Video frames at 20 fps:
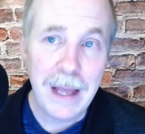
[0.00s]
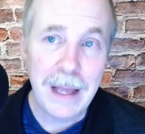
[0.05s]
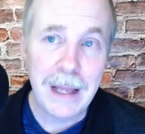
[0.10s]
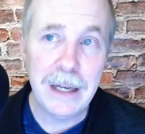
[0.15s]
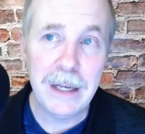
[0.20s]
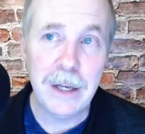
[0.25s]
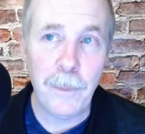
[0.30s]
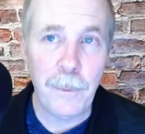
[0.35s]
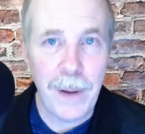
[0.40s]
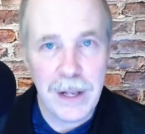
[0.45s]

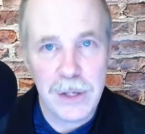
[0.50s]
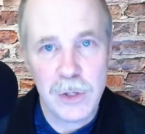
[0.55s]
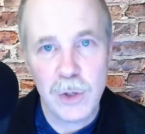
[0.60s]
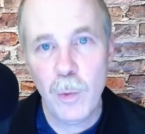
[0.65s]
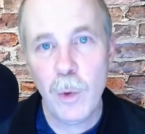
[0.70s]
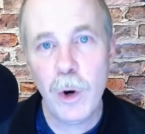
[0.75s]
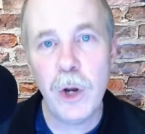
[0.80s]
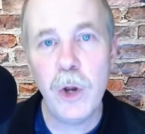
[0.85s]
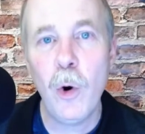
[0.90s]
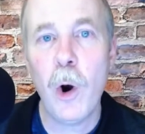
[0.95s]
depends on
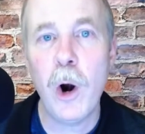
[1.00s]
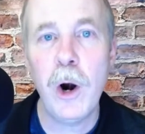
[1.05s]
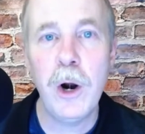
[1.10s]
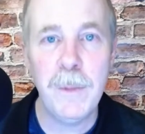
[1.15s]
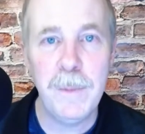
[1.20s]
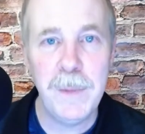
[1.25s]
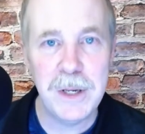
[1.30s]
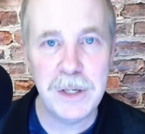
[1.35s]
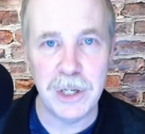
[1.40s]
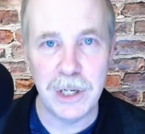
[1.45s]
where you are in the
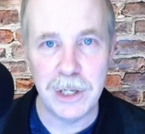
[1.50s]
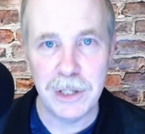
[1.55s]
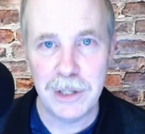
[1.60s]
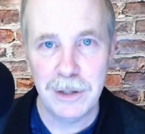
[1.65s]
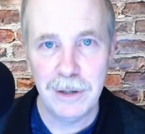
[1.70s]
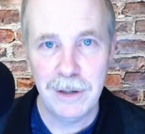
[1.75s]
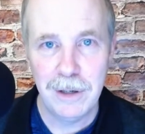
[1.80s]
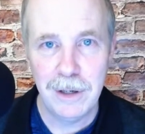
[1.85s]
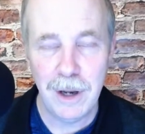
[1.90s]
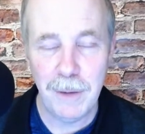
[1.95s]
business.
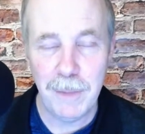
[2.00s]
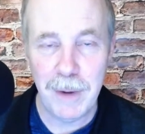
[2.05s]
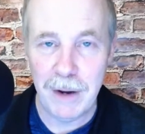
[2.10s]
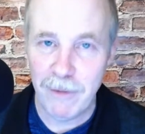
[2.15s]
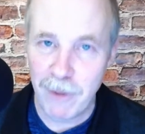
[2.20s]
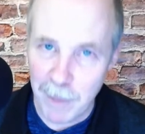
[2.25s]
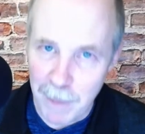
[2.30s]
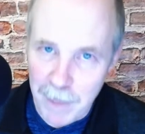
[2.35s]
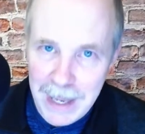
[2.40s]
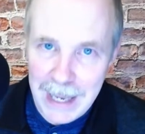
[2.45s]
I mean,
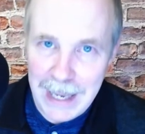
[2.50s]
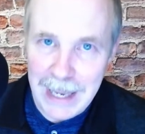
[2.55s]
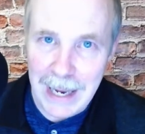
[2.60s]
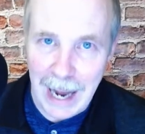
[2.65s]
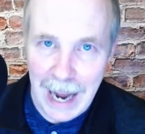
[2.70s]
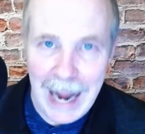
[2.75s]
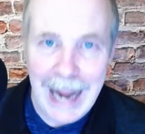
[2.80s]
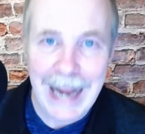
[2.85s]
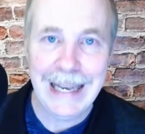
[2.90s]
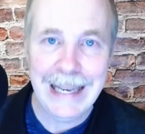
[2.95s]
for me,
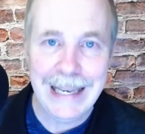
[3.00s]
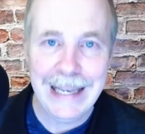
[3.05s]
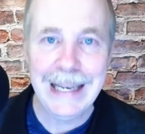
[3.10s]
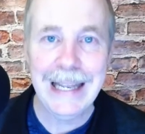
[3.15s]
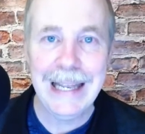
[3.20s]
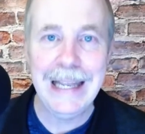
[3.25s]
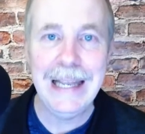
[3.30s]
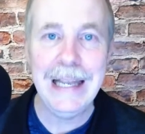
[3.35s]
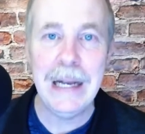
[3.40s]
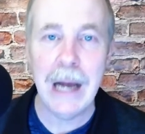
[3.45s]

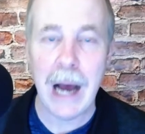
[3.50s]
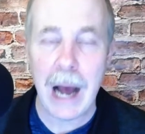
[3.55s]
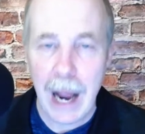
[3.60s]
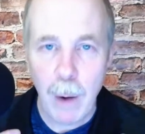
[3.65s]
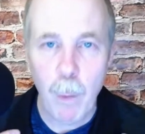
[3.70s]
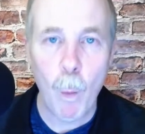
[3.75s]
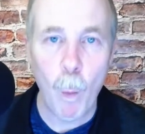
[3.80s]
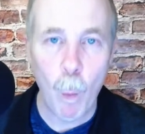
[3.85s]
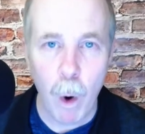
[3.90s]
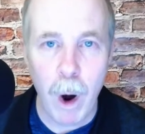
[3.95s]
I
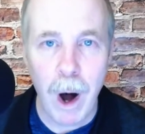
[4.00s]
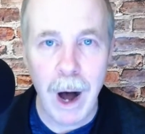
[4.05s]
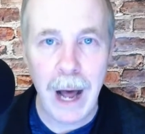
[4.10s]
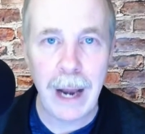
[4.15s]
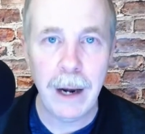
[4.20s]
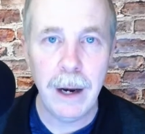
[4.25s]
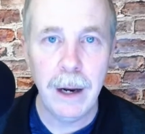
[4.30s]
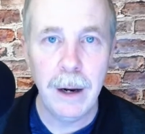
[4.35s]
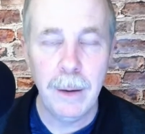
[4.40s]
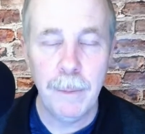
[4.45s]

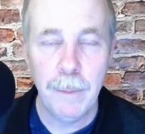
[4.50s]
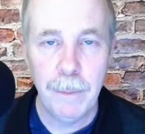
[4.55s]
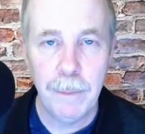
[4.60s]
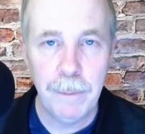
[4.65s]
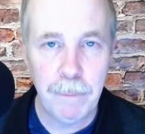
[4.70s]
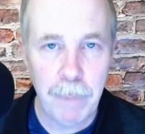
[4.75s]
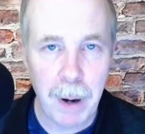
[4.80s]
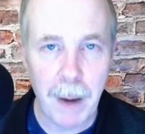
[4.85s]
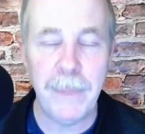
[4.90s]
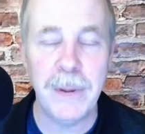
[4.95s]
want
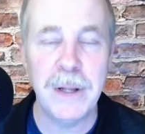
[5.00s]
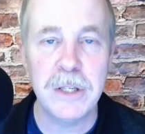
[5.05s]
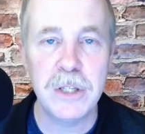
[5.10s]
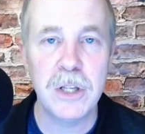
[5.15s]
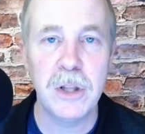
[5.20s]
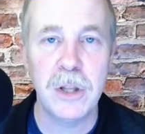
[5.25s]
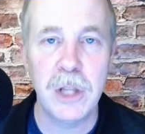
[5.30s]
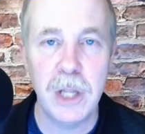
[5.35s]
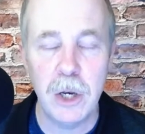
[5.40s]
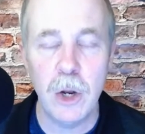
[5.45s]
puppets
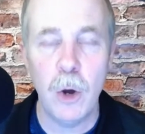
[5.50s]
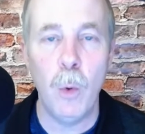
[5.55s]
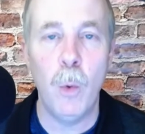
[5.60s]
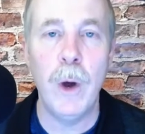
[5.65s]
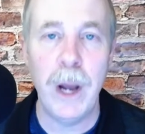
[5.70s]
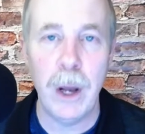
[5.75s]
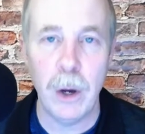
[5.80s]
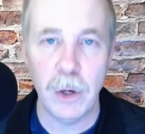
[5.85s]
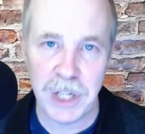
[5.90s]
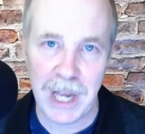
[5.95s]
that no
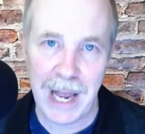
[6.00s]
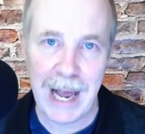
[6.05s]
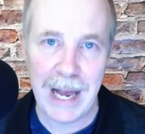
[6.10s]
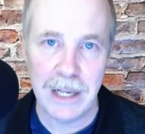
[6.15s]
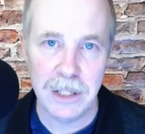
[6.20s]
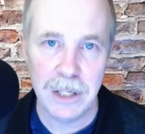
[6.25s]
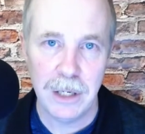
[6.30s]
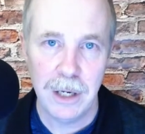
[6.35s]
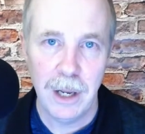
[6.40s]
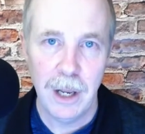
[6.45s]
one else
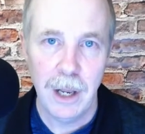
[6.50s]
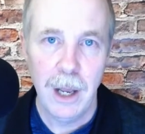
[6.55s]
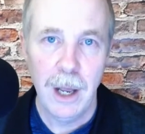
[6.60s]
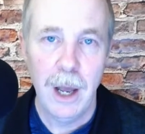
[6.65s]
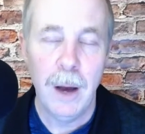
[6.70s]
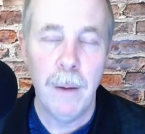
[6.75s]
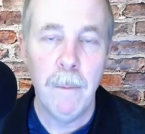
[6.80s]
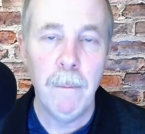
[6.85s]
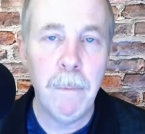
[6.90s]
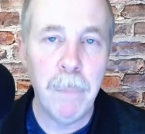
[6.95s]
has,
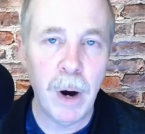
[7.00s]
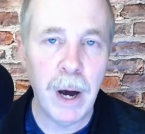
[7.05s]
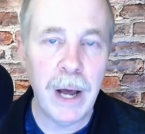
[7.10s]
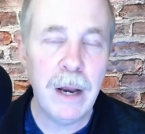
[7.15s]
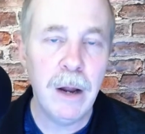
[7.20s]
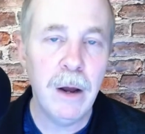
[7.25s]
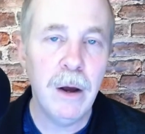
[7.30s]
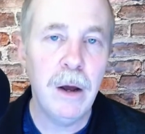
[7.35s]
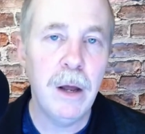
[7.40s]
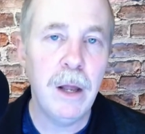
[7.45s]

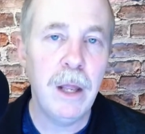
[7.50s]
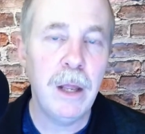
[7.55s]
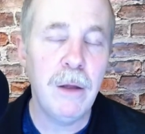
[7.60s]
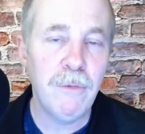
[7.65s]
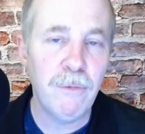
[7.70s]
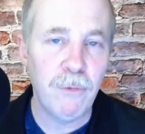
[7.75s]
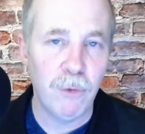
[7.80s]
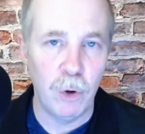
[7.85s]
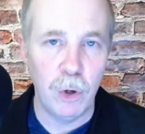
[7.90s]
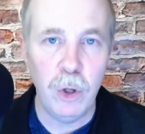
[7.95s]
but
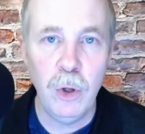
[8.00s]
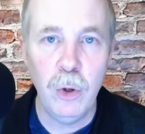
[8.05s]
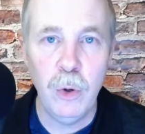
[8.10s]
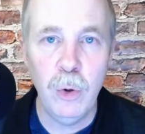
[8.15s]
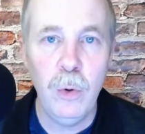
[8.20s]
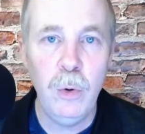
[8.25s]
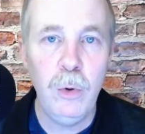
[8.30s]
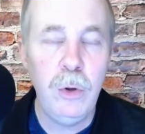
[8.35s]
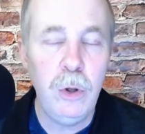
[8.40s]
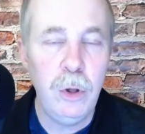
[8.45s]
for you